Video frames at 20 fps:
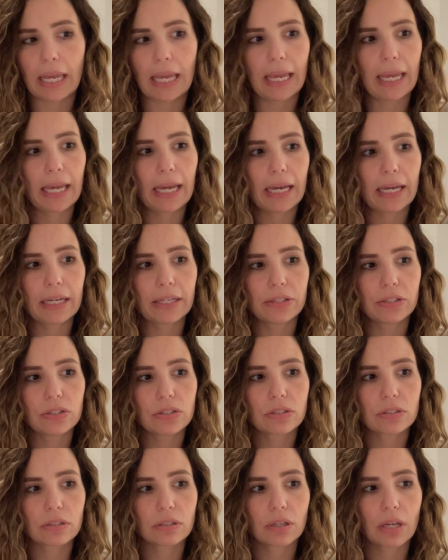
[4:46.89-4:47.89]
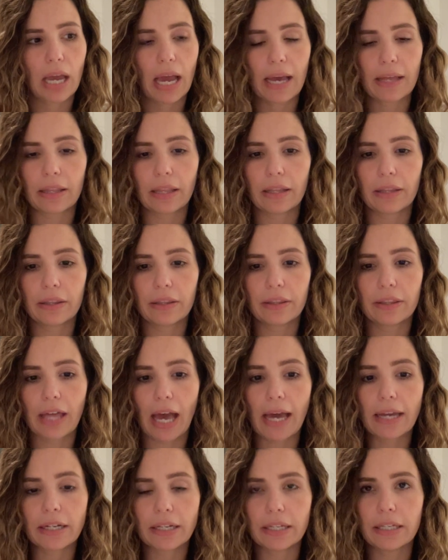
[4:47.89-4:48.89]
And
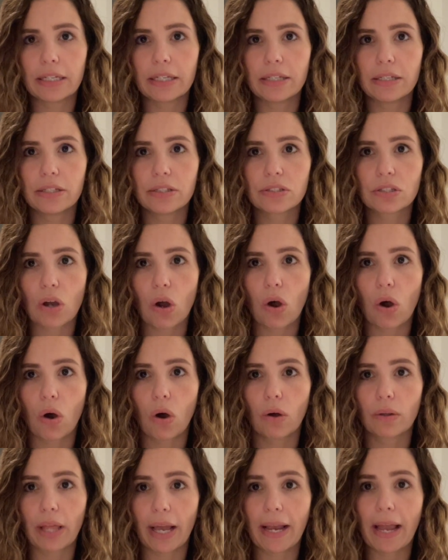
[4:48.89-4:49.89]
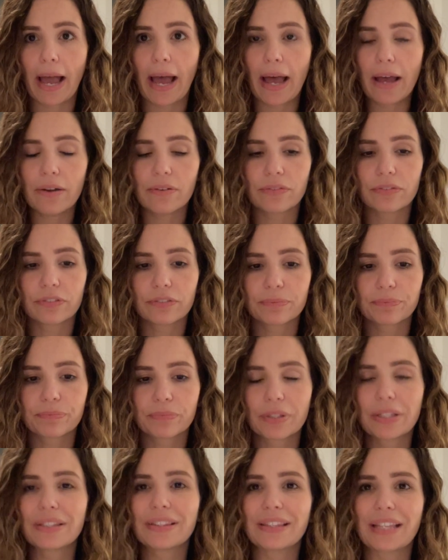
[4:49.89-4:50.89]
that is all I have.
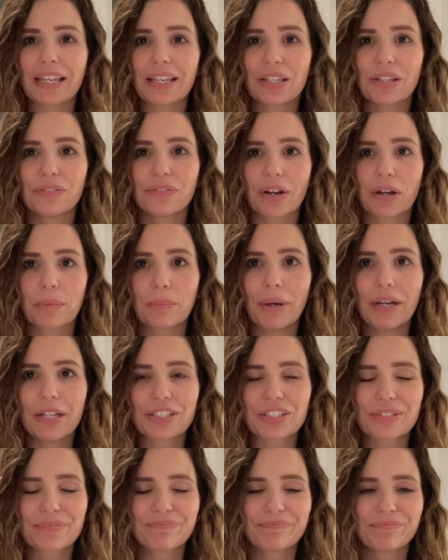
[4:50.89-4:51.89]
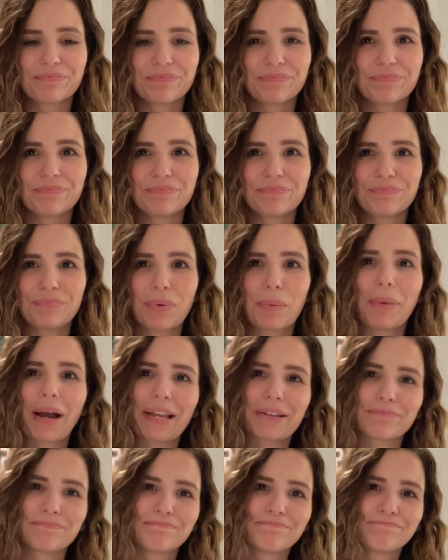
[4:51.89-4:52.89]
Thank you very much.
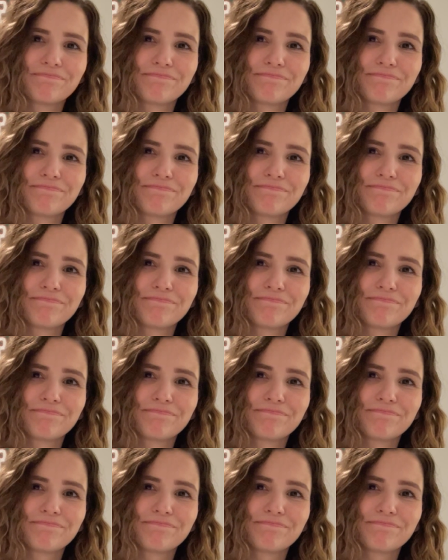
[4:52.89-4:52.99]
Bye-bye.